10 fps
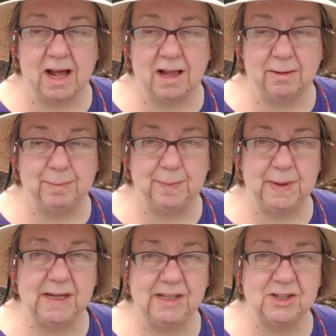I'll
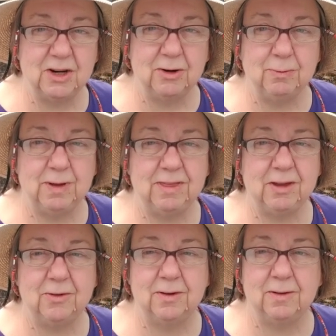be sharing with
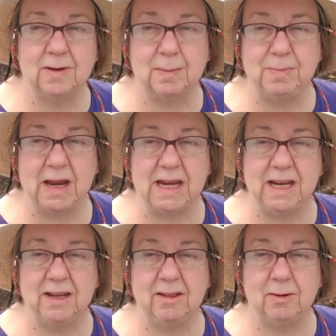you,
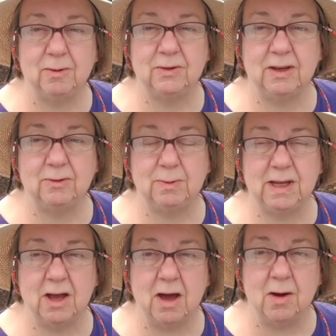updating those as
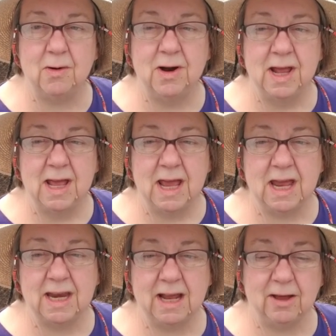we go
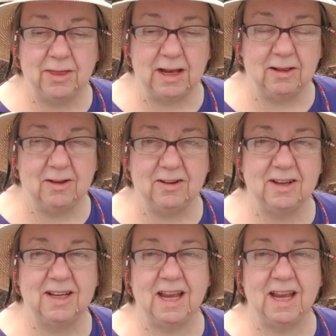and how they look.